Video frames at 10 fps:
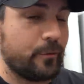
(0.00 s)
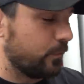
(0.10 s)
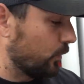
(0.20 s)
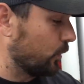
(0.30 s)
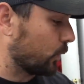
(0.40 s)

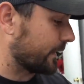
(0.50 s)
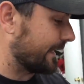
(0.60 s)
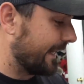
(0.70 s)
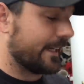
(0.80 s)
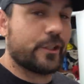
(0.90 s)
full
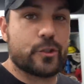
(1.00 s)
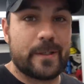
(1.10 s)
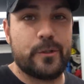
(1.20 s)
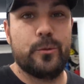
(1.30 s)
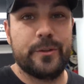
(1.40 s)
organic
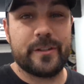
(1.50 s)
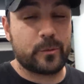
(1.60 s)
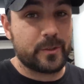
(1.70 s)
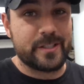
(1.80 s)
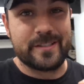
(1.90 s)
street dual
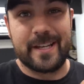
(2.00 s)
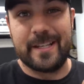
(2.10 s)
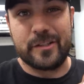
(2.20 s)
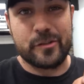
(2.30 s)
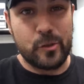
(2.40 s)
disc, which is
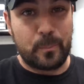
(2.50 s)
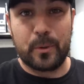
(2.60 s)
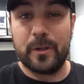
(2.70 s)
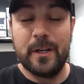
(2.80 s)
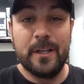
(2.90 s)
a
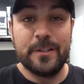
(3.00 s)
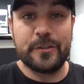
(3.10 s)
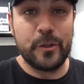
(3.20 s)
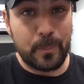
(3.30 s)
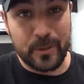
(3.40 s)
super,
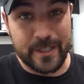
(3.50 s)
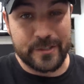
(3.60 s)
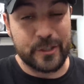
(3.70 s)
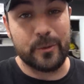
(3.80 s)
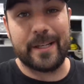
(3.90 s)
super
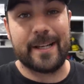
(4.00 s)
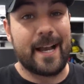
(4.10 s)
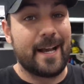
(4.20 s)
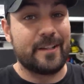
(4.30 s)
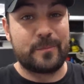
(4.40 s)
nice unit,
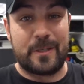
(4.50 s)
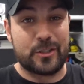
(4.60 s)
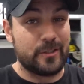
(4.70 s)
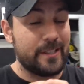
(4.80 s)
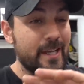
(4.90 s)
uh,
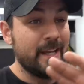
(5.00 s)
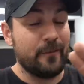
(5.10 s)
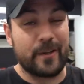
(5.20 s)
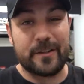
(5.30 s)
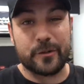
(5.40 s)
especially if
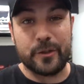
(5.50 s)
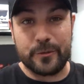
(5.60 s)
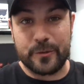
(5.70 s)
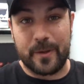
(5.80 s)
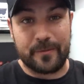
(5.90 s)
you guys are
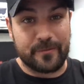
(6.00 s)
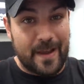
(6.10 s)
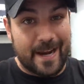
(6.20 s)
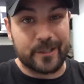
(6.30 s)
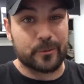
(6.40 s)
used to a
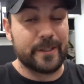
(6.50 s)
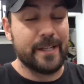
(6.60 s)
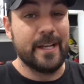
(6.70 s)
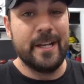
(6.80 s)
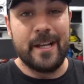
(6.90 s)

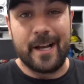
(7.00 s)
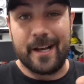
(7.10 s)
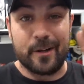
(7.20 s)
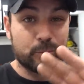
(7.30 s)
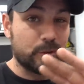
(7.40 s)
factory
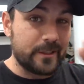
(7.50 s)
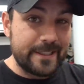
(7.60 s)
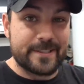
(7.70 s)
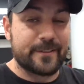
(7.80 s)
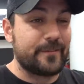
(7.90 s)
uh,
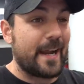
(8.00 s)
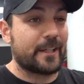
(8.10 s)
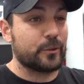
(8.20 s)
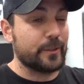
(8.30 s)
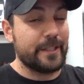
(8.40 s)
release, a
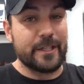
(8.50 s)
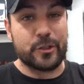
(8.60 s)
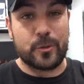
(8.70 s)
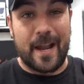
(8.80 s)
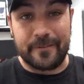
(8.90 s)
factory
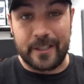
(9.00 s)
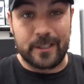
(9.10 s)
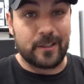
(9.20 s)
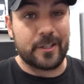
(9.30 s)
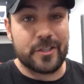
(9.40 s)
driving
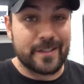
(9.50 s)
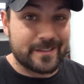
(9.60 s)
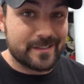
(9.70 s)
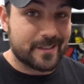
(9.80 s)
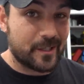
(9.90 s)
clutch.
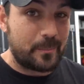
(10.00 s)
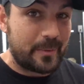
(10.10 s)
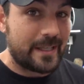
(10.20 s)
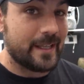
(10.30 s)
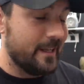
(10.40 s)
This is gonna
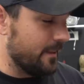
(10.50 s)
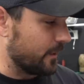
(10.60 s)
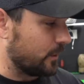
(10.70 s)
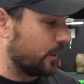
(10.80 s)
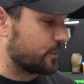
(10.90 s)
be
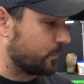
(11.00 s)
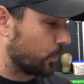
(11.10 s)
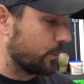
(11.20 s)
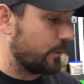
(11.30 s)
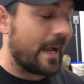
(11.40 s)
the clutch
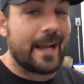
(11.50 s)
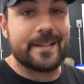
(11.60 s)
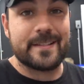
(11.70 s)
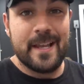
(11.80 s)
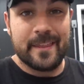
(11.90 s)
for you
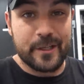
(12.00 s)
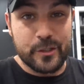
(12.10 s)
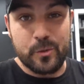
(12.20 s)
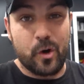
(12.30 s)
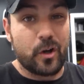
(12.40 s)
guys. They
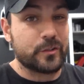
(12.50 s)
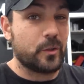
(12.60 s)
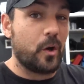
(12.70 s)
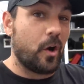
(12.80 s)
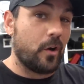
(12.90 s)
do
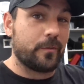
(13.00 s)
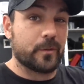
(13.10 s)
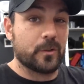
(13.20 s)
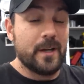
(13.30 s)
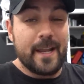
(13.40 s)
also
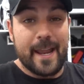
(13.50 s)
offer